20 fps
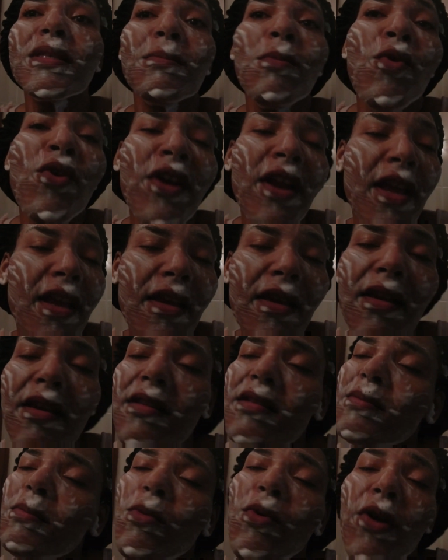morning?
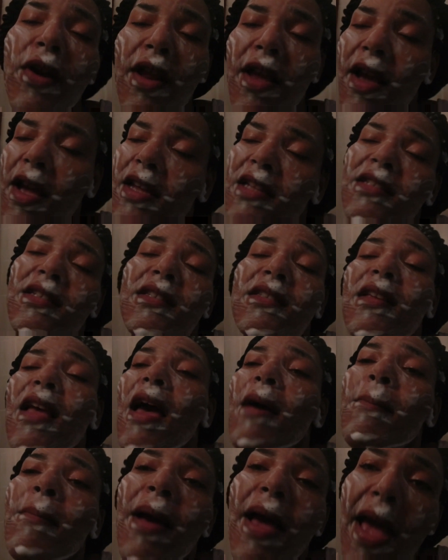It's morning. I just
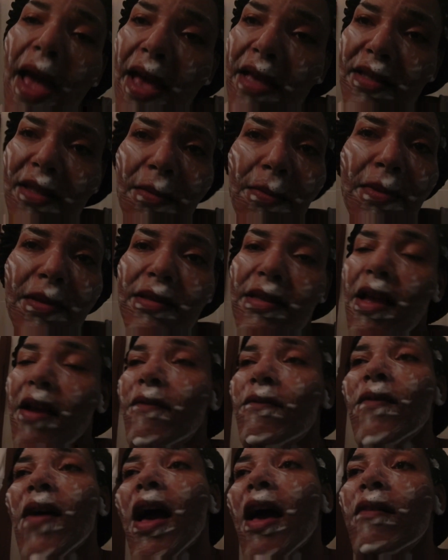got my ass up. It's
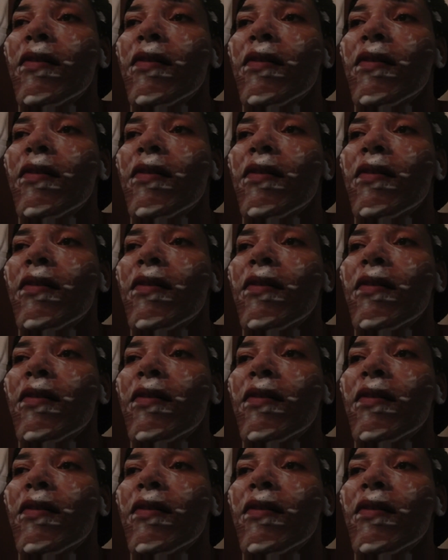like 5